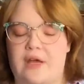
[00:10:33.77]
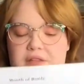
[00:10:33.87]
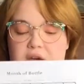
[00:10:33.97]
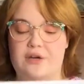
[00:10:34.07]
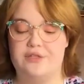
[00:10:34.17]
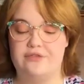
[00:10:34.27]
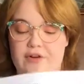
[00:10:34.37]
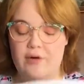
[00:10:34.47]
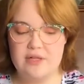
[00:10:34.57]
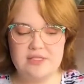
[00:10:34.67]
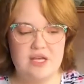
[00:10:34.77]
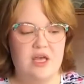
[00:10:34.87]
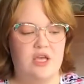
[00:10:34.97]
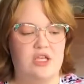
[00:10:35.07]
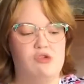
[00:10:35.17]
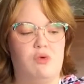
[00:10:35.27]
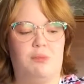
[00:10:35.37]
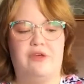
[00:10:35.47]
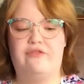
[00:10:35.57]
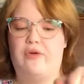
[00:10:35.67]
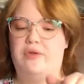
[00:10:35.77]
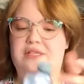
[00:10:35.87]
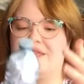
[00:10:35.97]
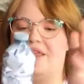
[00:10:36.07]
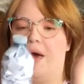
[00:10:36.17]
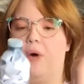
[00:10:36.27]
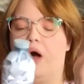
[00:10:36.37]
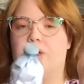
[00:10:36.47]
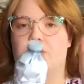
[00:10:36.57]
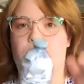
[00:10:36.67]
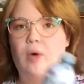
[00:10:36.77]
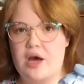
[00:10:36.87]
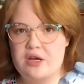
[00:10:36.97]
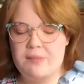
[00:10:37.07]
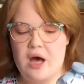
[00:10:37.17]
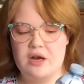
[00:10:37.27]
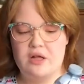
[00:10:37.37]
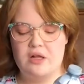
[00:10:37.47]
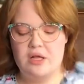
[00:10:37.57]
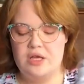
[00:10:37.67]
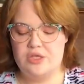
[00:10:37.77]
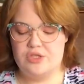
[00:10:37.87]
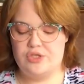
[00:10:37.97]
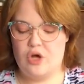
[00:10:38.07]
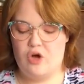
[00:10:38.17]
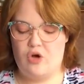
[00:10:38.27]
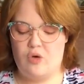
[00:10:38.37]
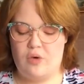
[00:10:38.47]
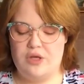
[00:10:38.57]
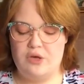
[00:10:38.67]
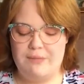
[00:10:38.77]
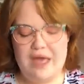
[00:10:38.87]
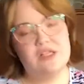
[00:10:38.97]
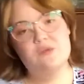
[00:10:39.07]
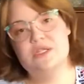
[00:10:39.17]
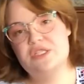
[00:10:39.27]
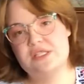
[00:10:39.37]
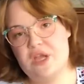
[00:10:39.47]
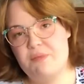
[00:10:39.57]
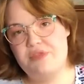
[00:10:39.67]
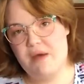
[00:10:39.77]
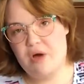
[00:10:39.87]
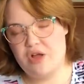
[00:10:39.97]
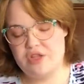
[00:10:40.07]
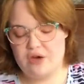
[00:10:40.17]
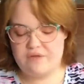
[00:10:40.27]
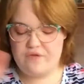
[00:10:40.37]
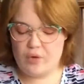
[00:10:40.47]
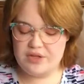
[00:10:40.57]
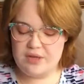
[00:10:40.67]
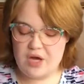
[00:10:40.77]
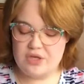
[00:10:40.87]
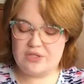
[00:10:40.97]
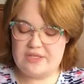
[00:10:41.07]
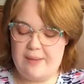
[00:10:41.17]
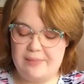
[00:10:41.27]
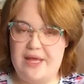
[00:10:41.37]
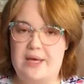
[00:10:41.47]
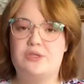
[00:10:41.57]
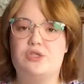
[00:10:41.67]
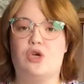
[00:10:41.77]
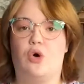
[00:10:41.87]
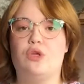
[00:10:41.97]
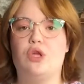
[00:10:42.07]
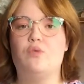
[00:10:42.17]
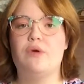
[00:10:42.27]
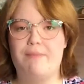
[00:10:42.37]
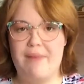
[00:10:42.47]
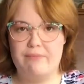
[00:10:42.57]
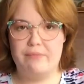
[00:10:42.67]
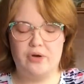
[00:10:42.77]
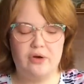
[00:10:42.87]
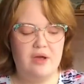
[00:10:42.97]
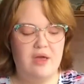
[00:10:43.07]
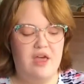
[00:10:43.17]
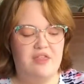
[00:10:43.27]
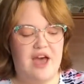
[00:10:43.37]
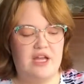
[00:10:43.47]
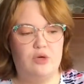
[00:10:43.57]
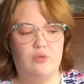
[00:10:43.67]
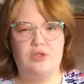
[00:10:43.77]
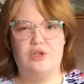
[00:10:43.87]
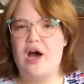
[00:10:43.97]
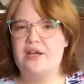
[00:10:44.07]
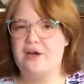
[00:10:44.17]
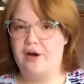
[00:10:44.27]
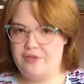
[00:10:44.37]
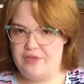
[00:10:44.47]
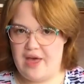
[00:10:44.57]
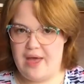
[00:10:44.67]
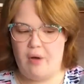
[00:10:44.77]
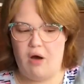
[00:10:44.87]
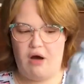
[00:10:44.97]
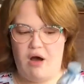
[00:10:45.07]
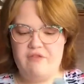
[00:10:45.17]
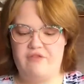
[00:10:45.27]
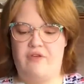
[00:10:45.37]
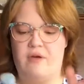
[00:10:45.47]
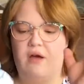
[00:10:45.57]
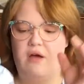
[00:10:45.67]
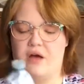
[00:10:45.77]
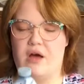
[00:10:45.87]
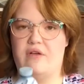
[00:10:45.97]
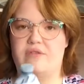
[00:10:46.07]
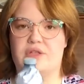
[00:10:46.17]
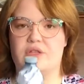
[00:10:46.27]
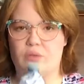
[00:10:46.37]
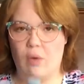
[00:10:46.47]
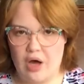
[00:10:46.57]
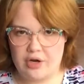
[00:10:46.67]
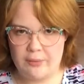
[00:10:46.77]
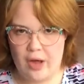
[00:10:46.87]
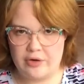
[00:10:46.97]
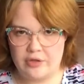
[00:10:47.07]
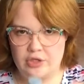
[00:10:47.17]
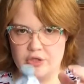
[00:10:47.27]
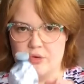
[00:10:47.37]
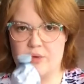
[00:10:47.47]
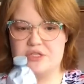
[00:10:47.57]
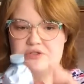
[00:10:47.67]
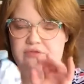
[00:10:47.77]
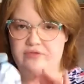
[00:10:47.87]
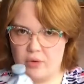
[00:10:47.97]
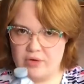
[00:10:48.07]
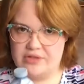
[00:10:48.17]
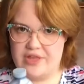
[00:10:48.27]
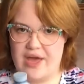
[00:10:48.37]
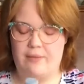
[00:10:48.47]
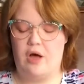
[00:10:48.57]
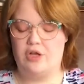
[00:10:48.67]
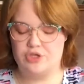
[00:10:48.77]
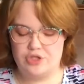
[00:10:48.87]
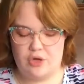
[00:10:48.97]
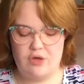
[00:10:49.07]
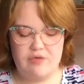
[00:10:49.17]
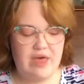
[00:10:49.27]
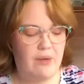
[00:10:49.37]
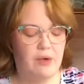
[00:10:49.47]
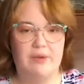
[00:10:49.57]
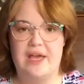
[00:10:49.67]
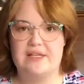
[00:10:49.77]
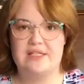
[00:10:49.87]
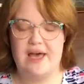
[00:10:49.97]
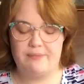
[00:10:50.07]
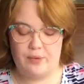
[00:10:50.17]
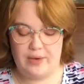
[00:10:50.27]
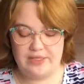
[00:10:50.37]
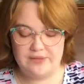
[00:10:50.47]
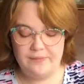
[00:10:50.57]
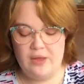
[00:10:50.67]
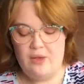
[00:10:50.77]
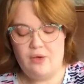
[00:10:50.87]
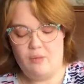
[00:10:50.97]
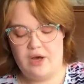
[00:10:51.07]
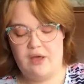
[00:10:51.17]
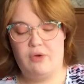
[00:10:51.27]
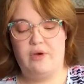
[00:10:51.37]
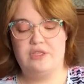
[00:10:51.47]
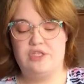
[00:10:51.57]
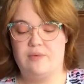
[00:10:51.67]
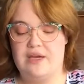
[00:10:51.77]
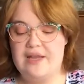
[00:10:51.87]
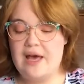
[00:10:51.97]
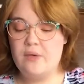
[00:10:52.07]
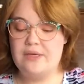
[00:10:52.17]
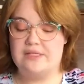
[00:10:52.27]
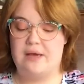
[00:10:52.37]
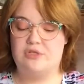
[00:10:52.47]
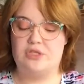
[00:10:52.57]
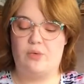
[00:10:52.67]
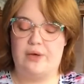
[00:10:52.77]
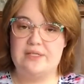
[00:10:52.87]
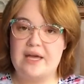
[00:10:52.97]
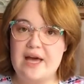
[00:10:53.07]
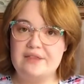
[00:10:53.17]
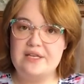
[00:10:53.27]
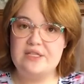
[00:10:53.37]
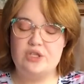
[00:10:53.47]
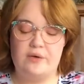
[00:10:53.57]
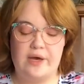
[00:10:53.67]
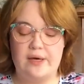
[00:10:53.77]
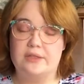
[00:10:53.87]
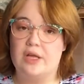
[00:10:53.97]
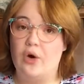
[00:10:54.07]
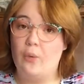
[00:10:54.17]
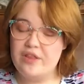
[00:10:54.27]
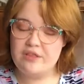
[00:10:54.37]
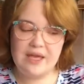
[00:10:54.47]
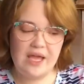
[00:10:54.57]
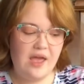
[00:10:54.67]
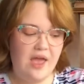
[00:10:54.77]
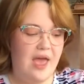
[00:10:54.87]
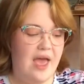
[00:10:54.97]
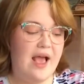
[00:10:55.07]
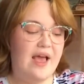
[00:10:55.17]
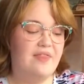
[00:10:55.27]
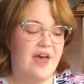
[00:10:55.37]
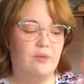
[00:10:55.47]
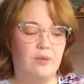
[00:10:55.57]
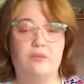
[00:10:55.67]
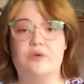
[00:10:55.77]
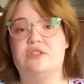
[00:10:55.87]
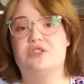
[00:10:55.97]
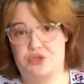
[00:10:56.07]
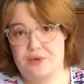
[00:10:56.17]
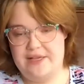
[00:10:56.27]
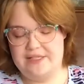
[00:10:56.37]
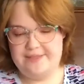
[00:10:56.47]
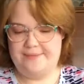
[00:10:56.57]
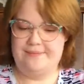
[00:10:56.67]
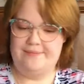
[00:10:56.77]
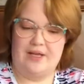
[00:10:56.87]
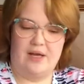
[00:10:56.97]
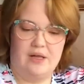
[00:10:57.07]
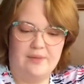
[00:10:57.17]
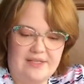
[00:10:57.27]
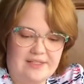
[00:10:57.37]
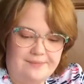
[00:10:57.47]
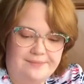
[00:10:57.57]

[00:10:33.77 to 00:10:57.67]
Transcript: They are to fold. You will be folding them on your water bottle, so you may as well just keep them on there. Fold them on your template so you remember that you will not cut them off of the water bottle. You're going to fold them. I'll show you that when we get to that point. What I'm going to do right now is I'm just going to cut this. You can cut along with me, and then we will trace. All right.